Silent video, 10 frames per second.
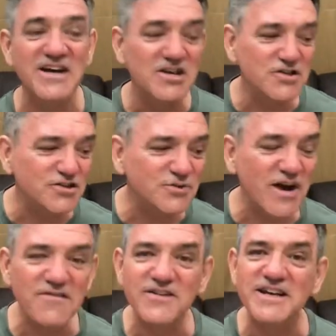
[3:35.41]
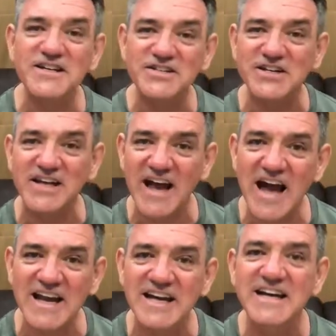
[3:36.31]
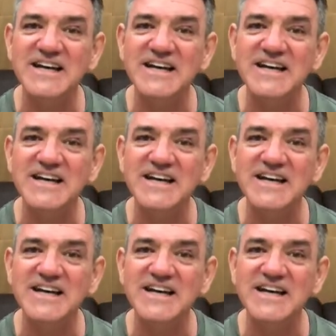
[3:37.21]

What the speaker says: She'll do everything she can